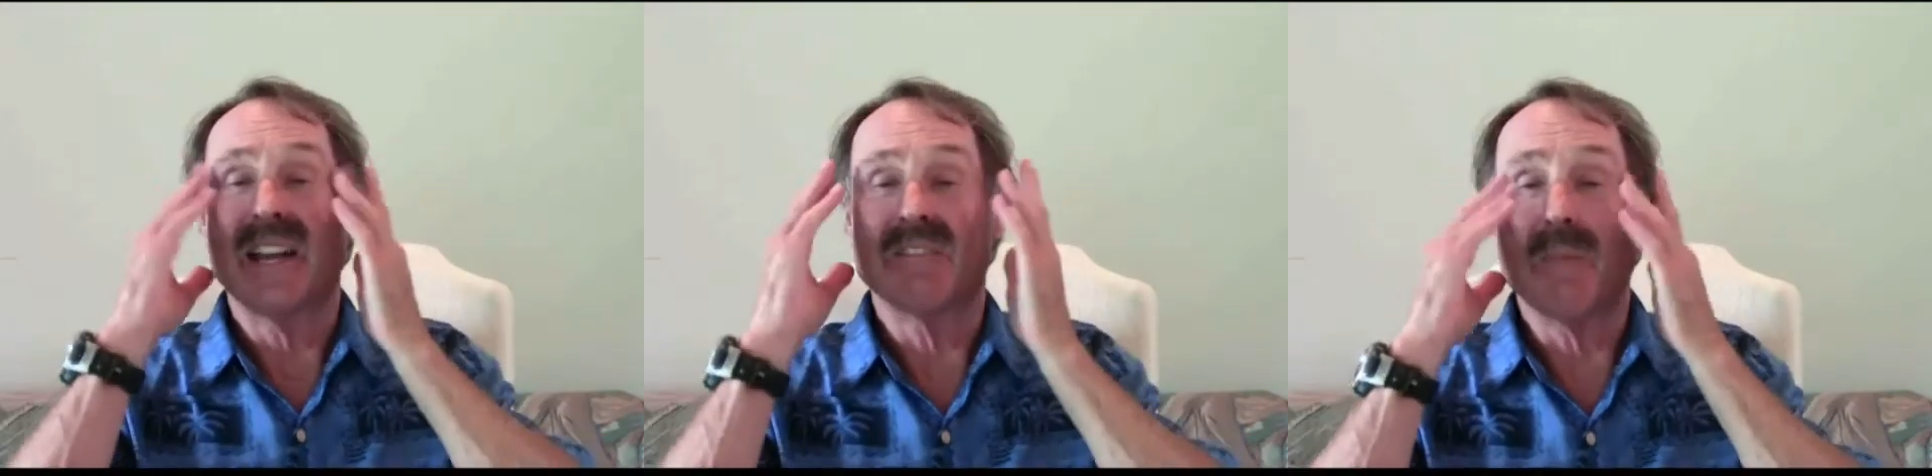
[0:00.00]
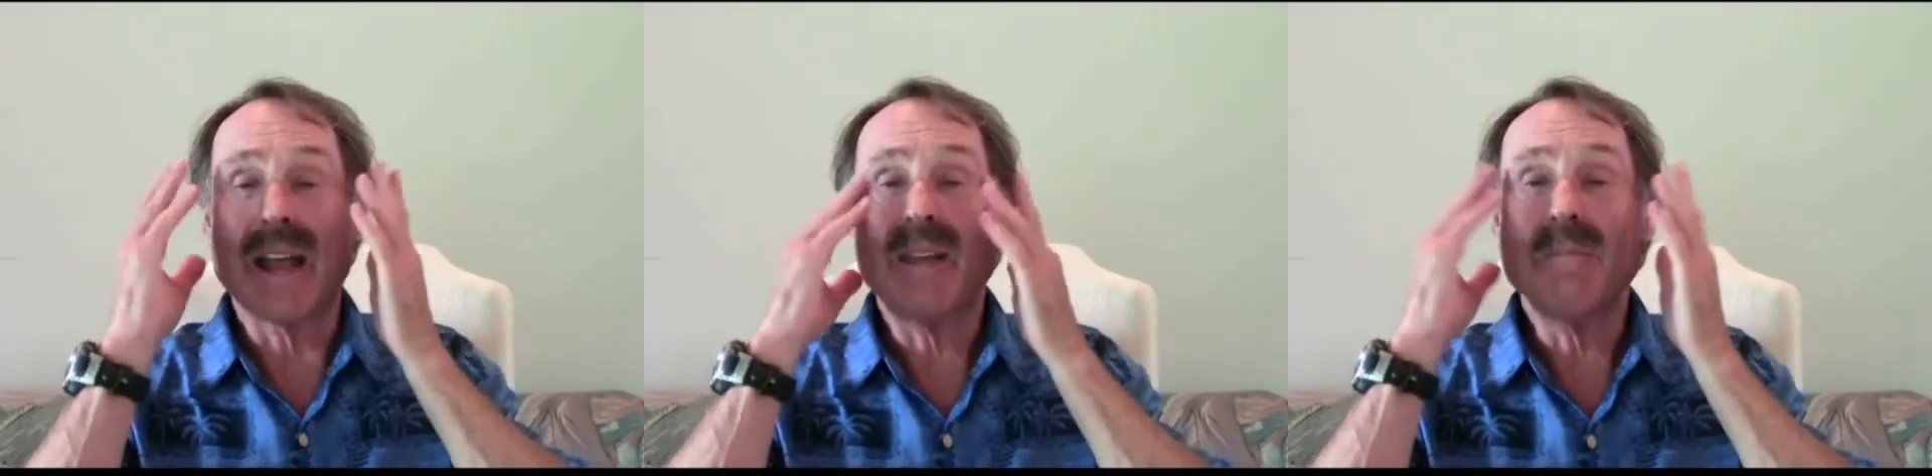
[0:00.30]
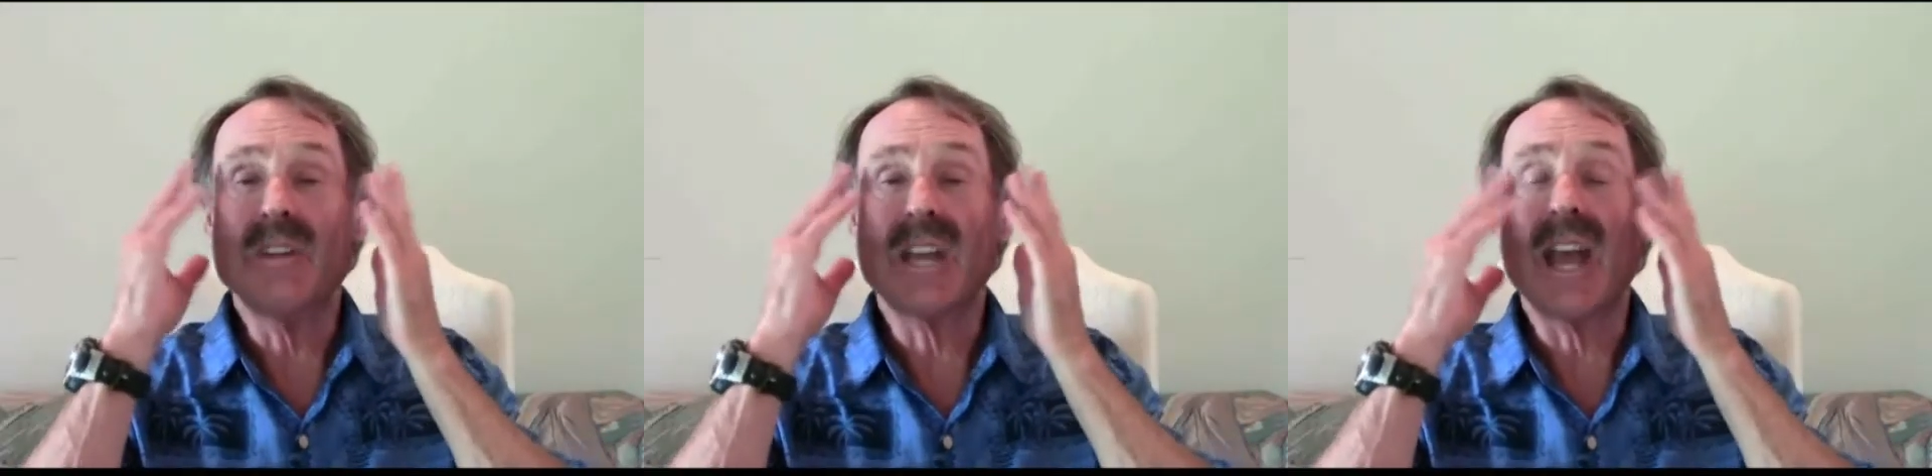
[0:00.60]
And if my
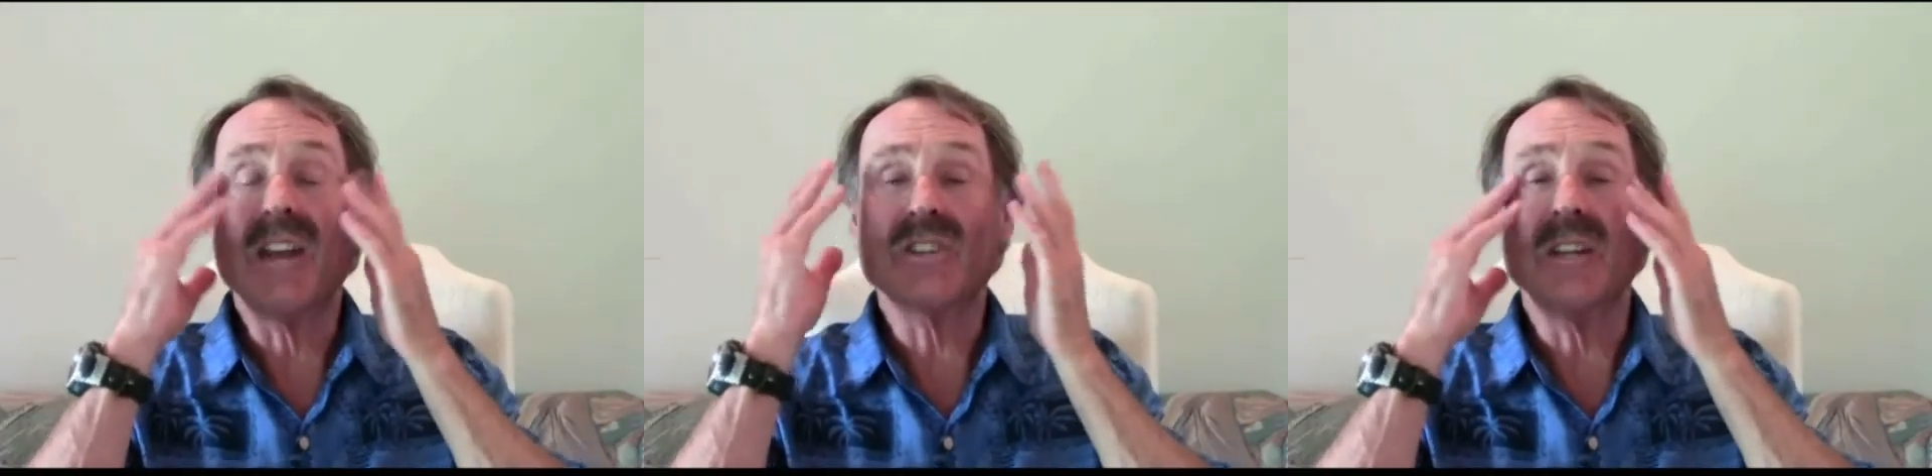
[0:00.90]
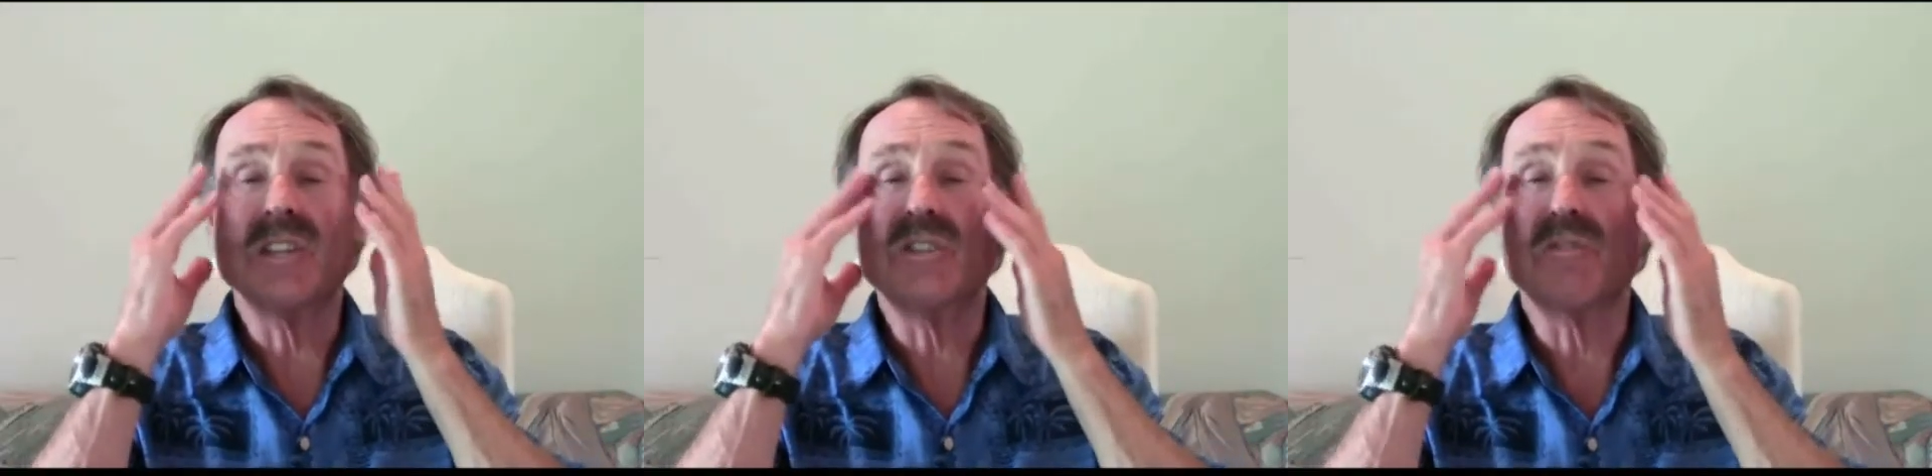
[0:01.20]
communication is